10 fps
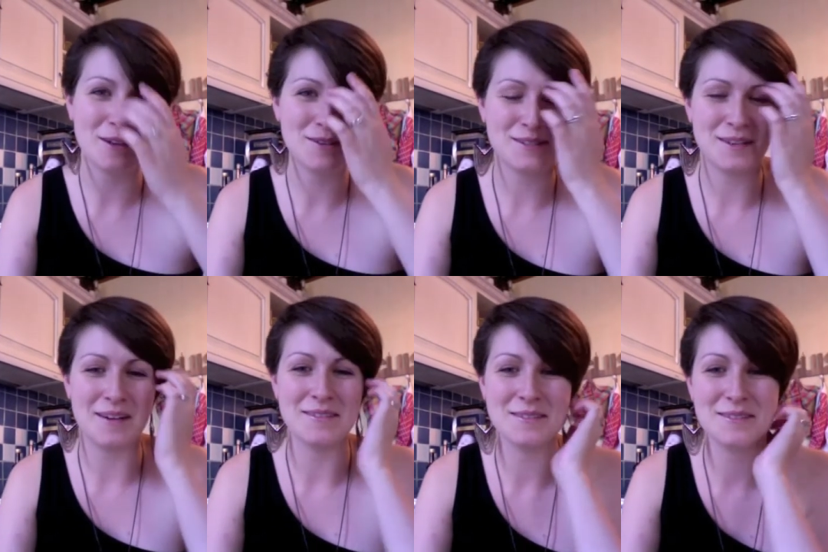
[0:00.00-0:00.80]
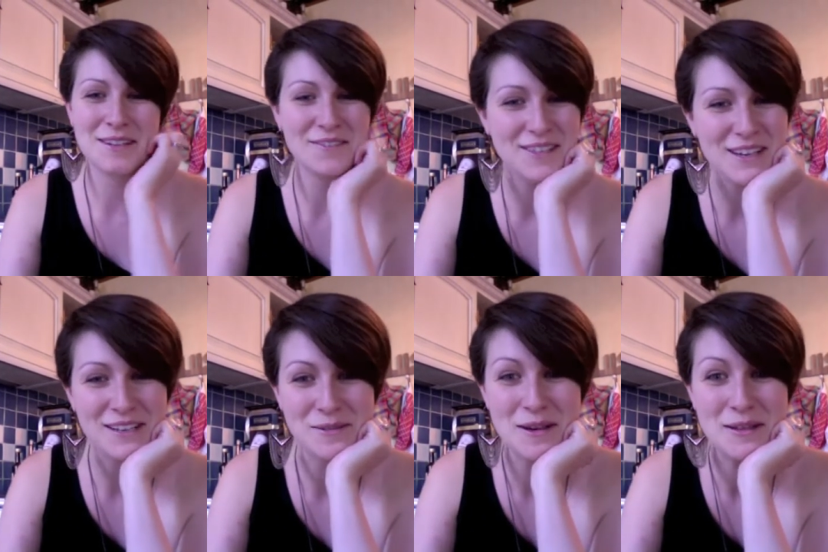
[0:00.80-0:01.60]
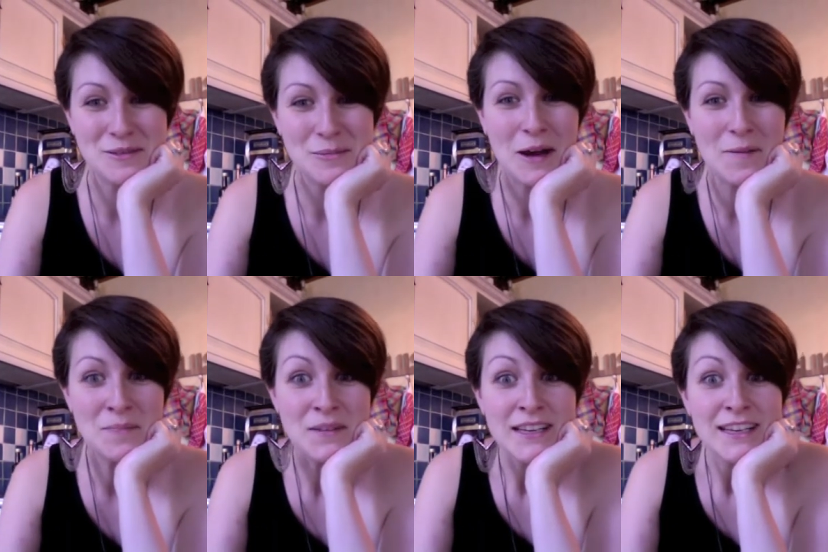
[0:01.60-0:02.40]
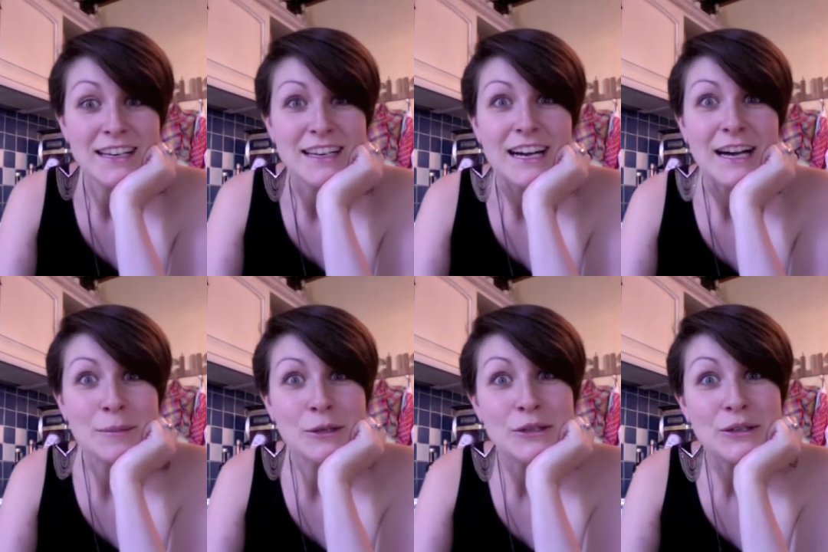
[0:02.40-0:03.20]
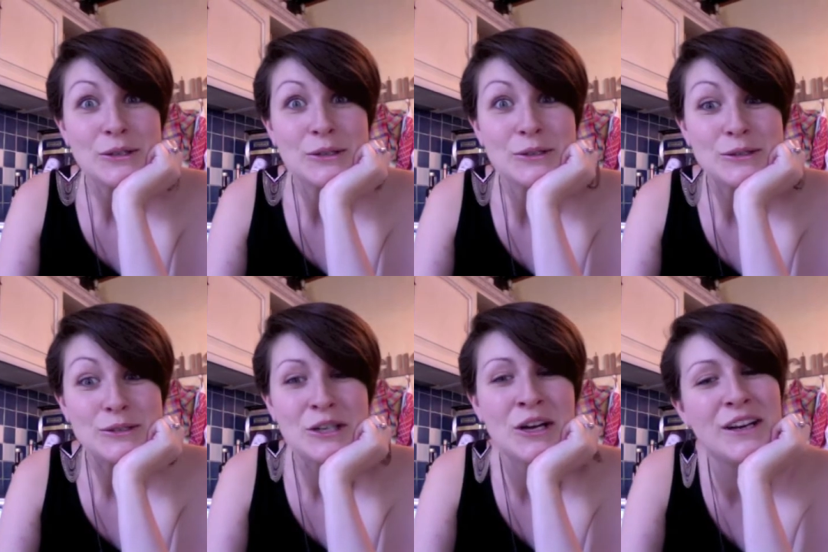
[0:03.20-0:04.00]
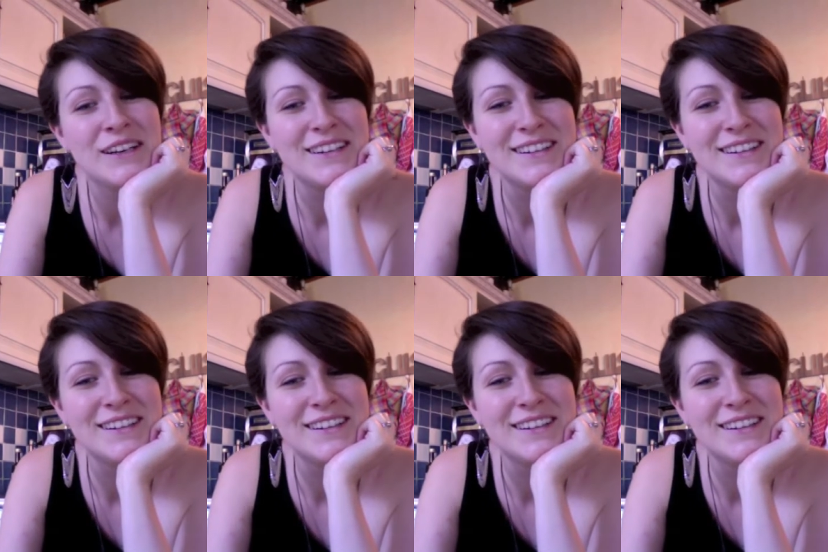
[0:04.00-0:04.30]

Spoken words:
the ultrasound, so there's definitely not twins, but I'm huge.